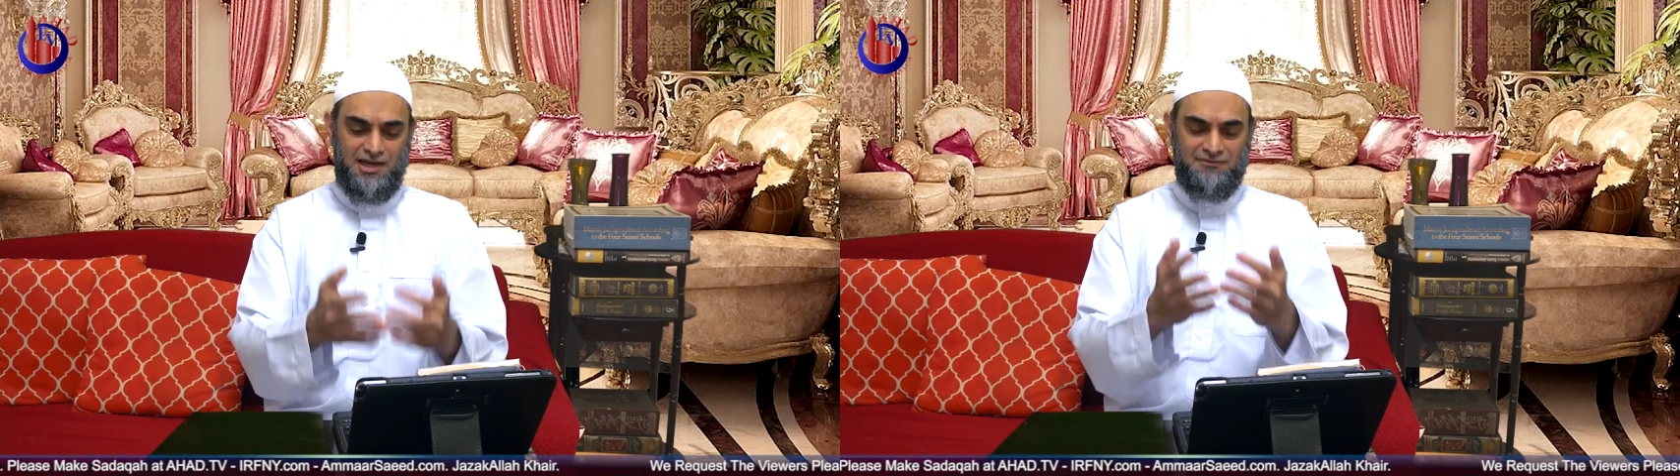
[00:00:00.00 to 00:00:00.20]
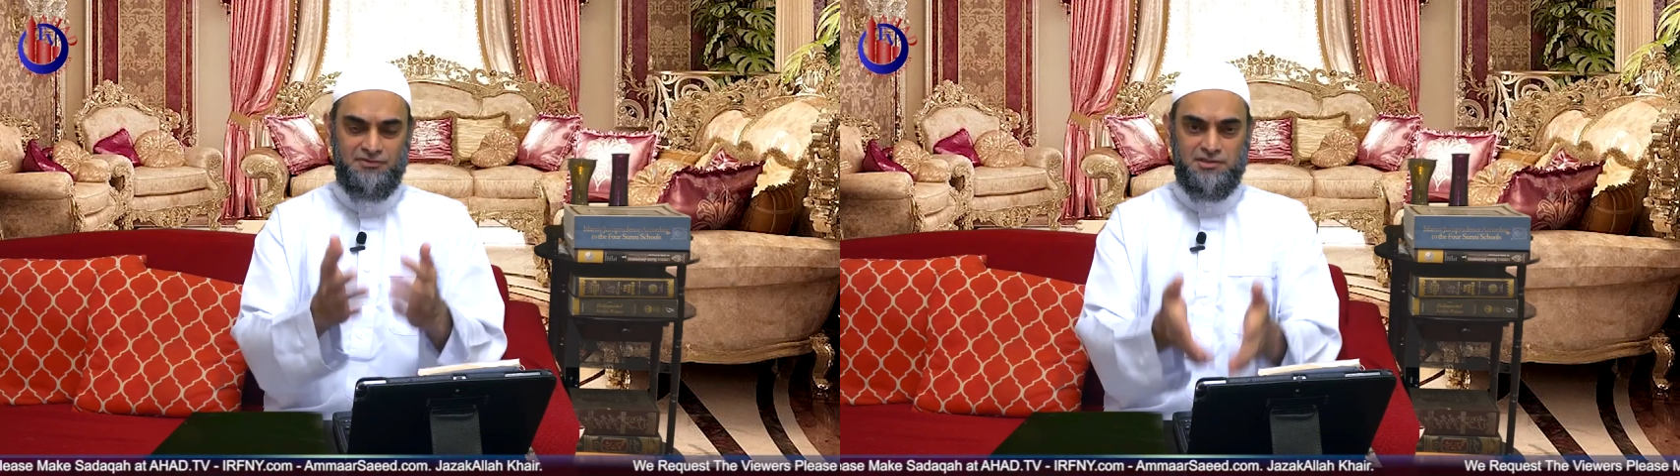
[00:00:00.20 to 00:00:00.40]

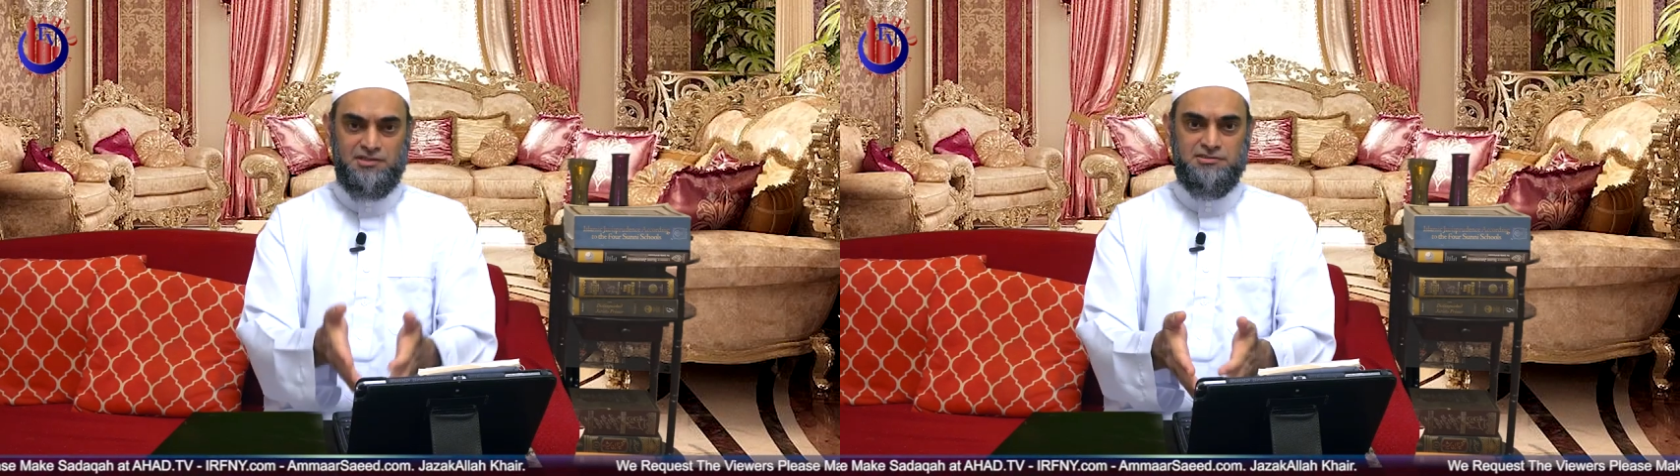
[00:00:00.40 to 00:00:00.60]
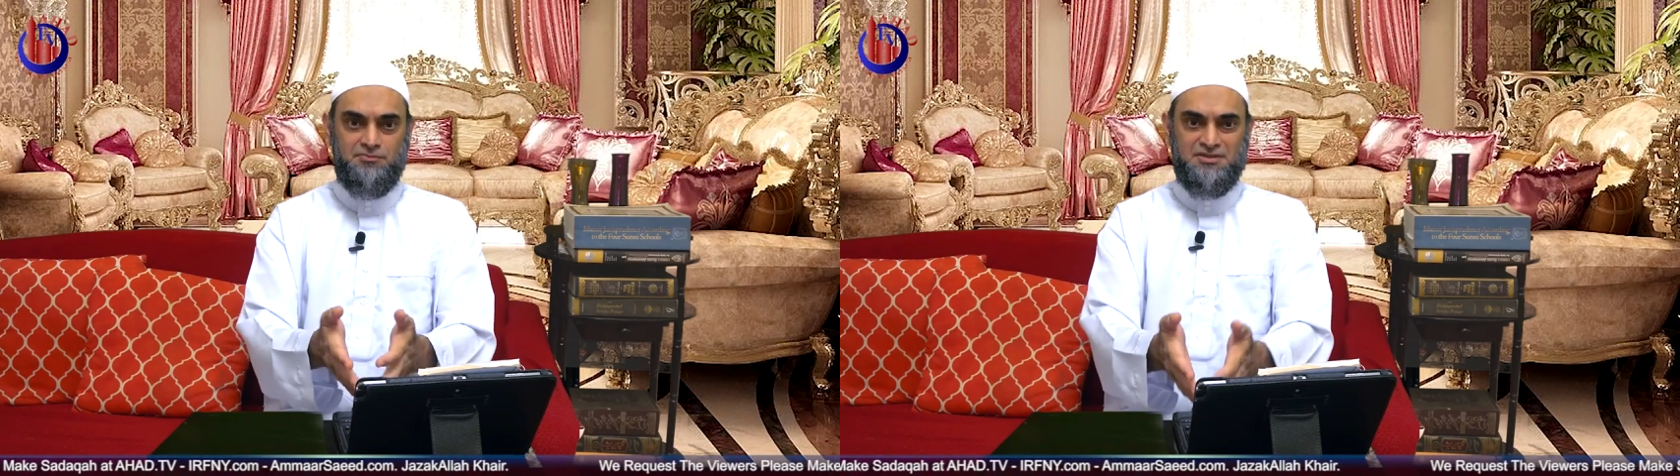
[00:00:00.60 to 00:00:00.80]
Everything
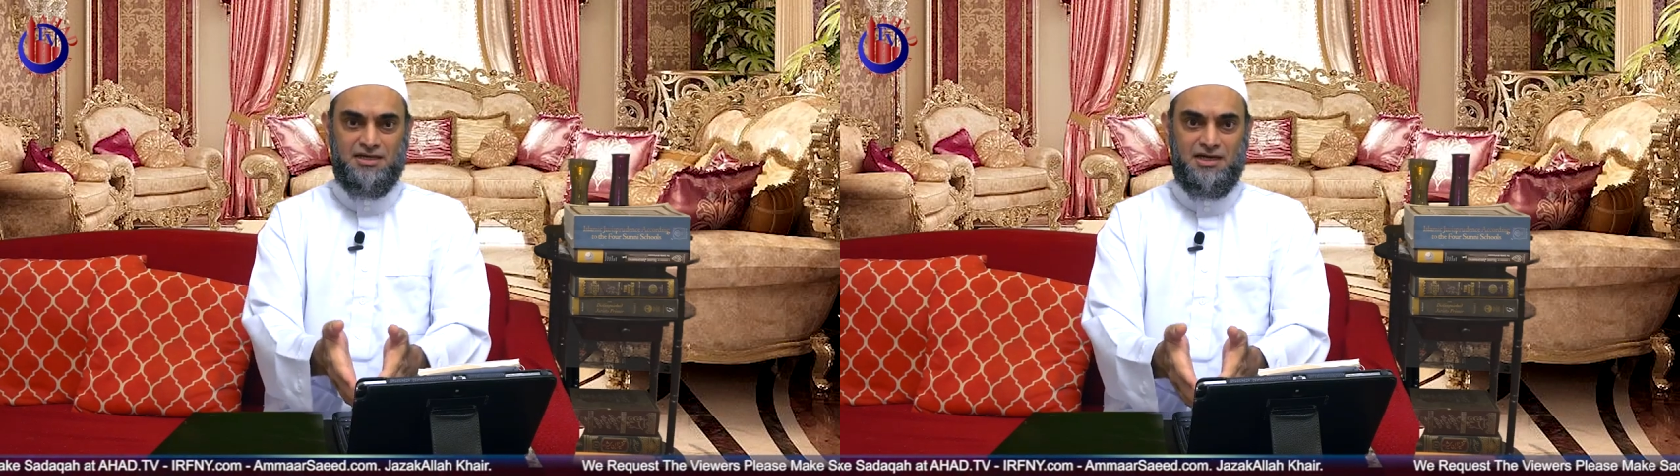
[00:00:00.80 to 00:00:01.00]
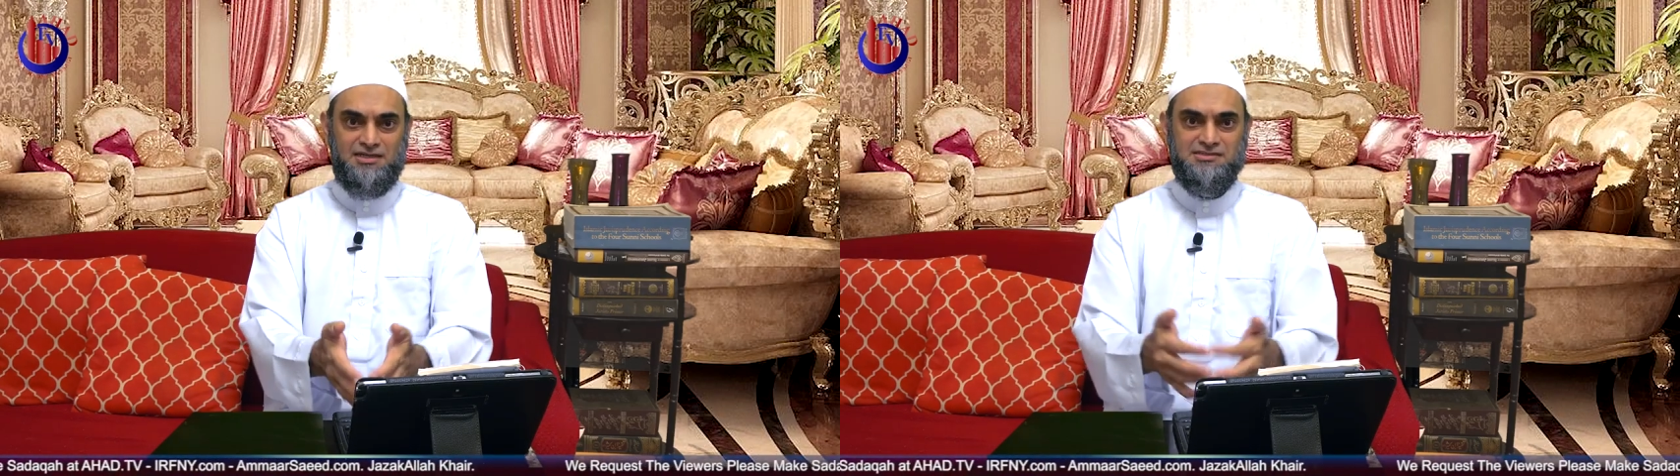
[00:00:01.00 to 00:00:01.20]
is a
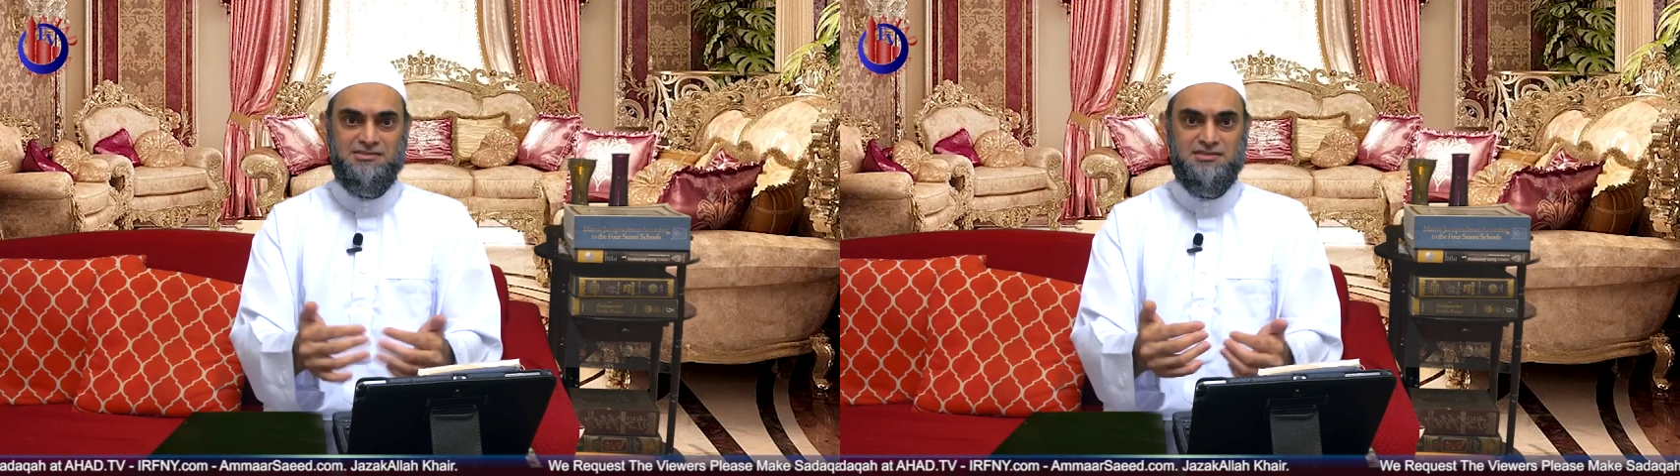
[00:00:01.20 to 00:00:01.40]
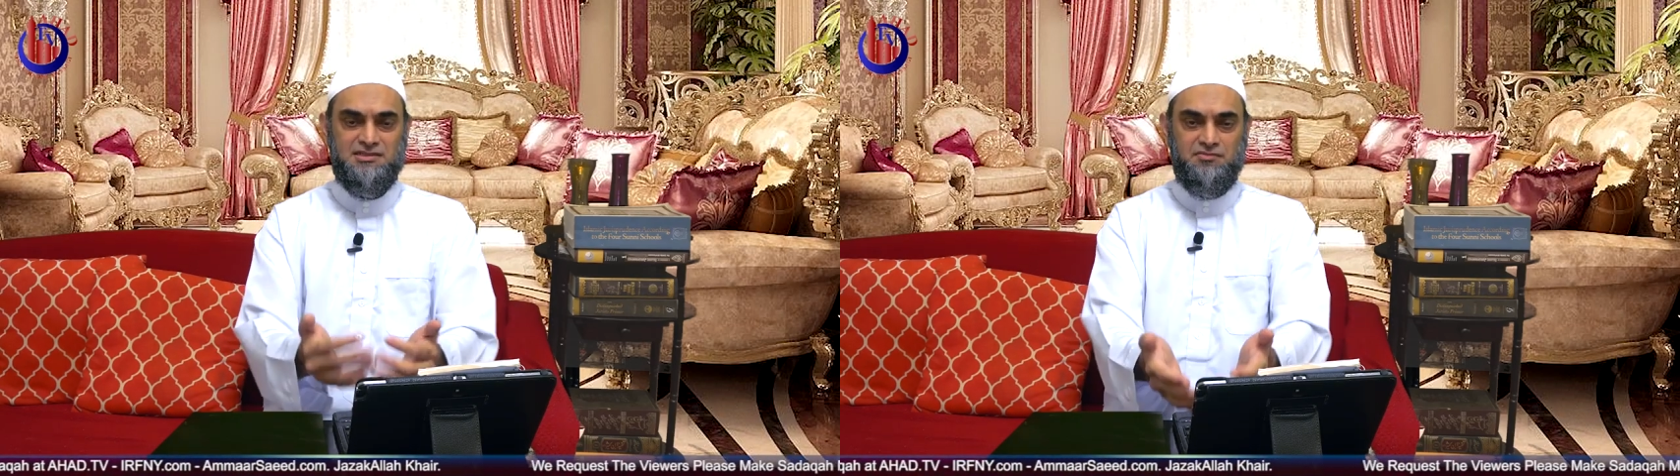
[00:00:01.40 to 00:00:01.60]
bid'ah. It
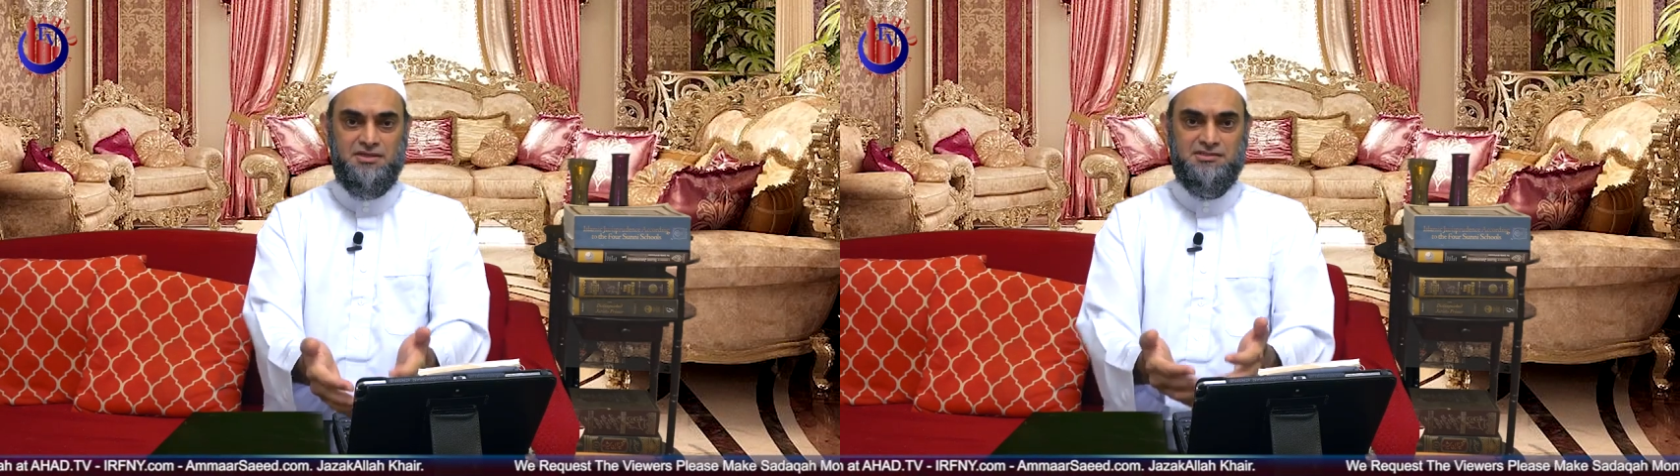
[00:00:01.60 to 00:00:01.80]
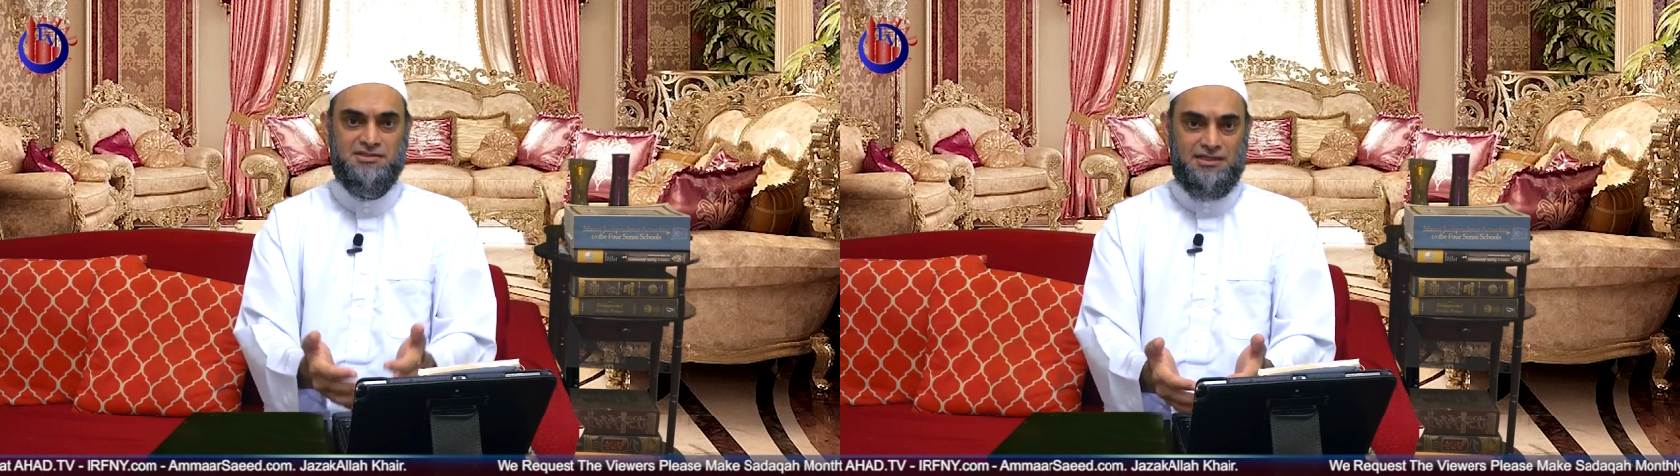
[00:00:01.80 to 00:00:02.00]
doesn't even
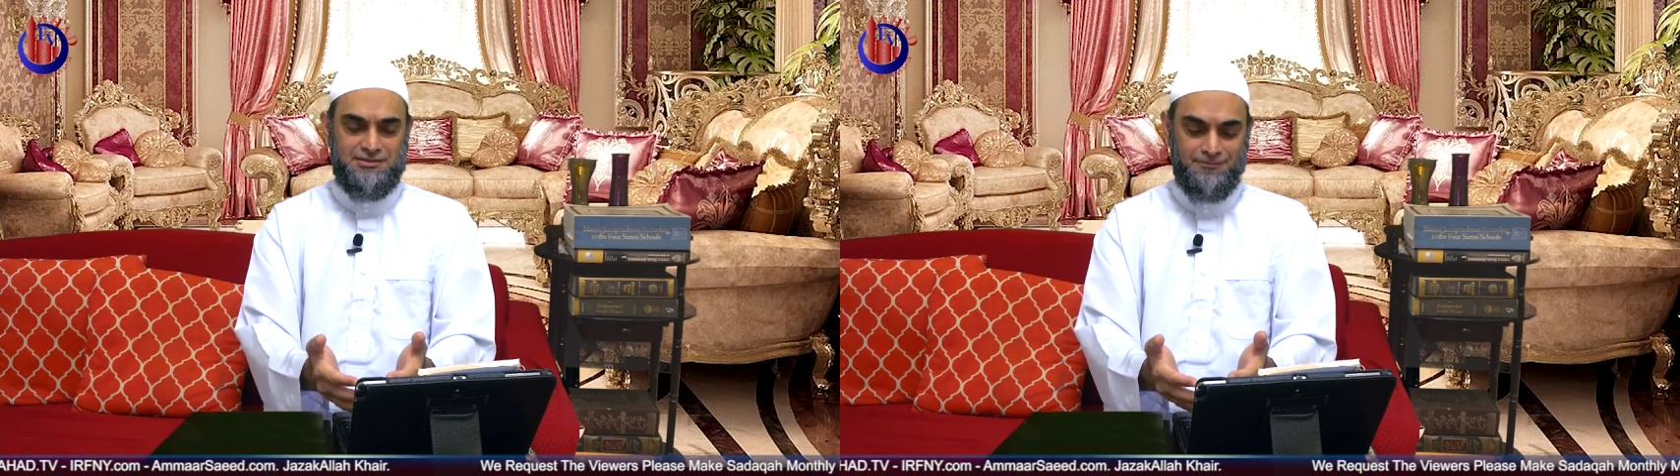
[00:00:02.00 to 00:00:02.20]
exist.